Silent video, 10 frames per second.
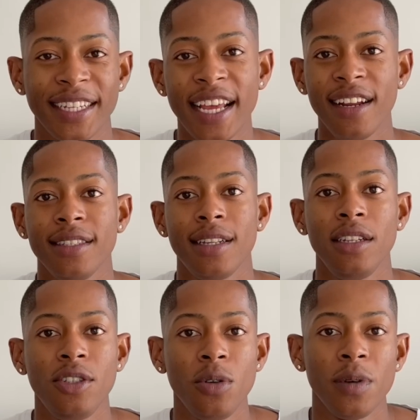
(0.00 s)
getting
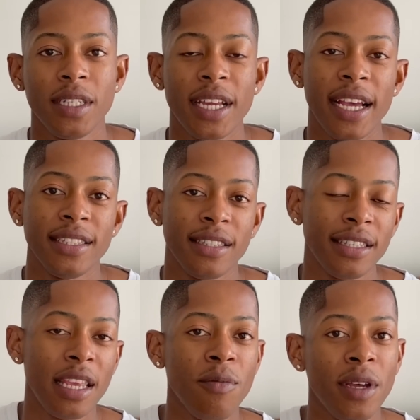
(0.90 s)
straight to it, guys, the
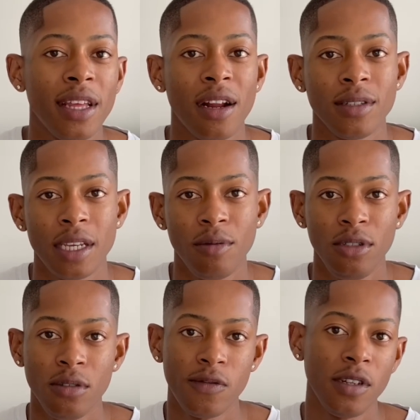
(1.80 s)
same way that I was able
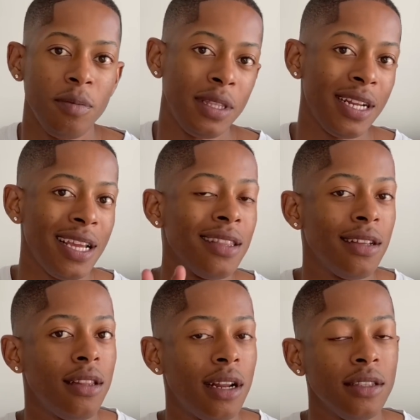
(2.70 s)
to flip
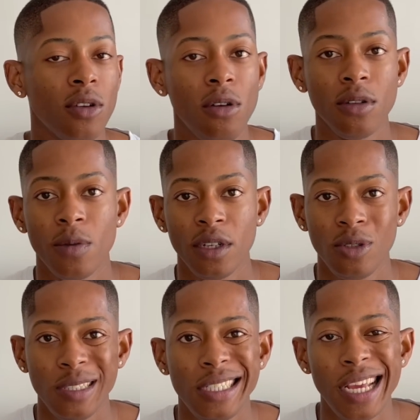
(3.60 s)
300 rands all the way
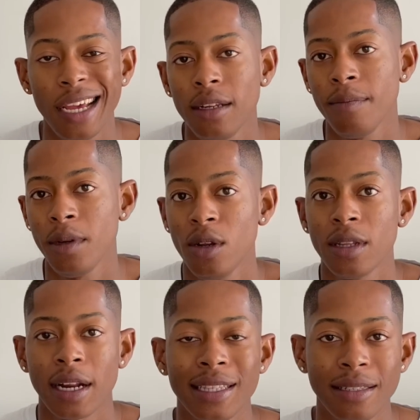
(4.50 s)
to 10 million
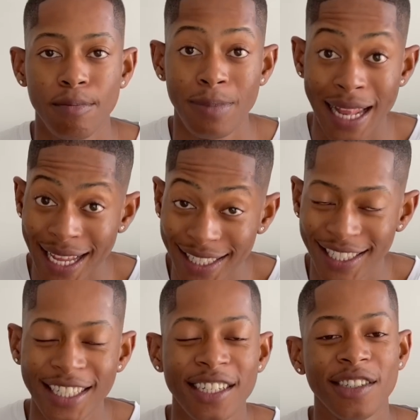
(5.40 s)
rands plus,
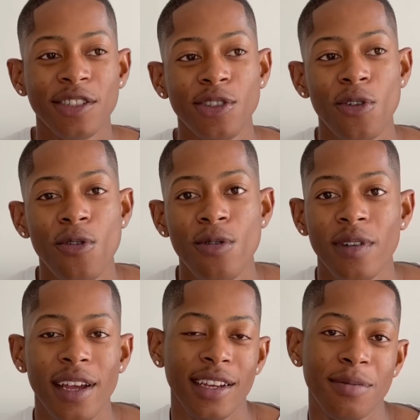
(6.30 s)
so
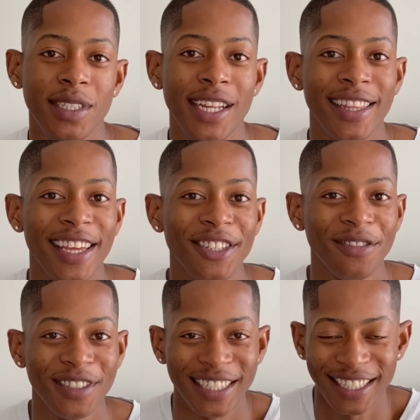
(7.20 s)
especially at the age of
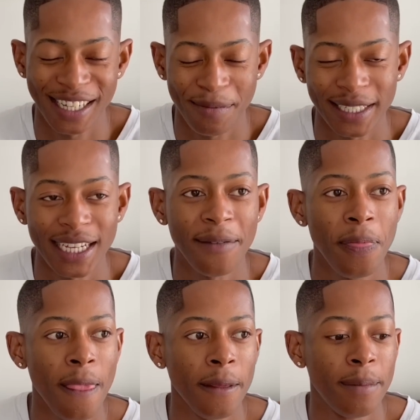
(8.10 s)
23. But yeah,
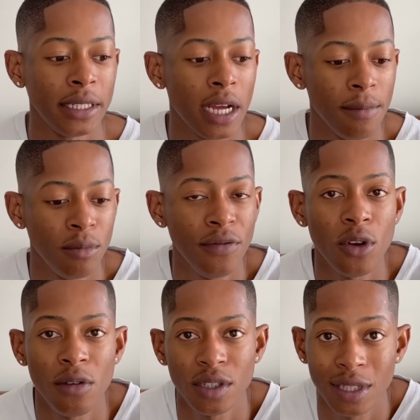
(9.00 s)
but I'm moving
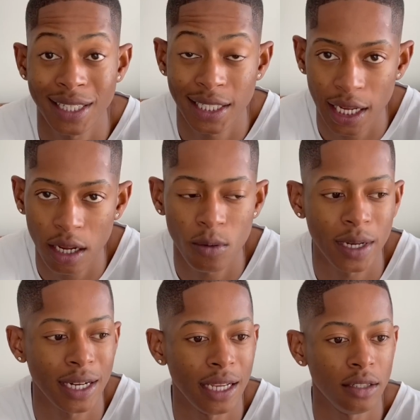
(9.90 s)
over to the second
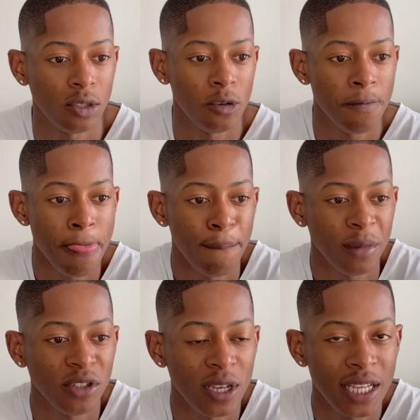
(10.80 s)
one, guys. So
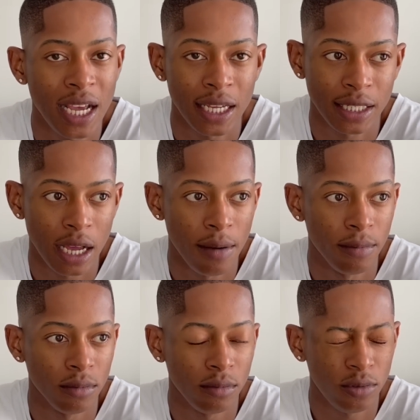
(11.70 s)
this one here is
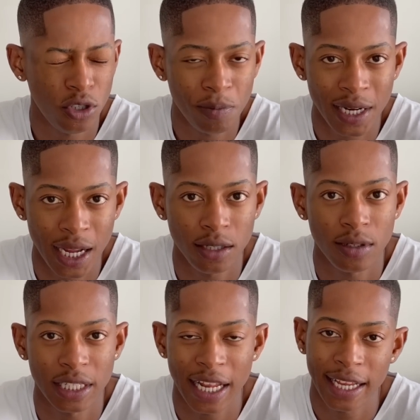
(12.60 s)
super nice,
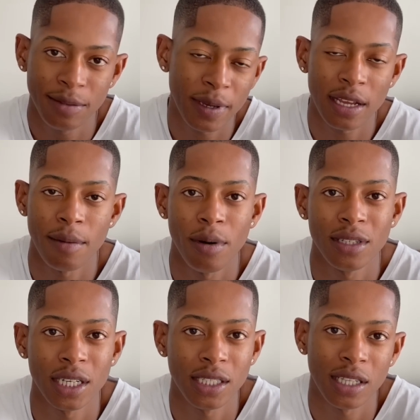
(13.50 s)
because I like speaking about
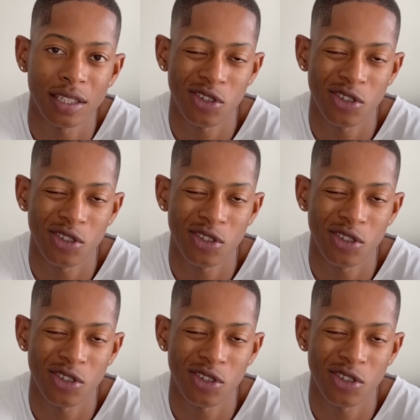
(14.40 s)
such things,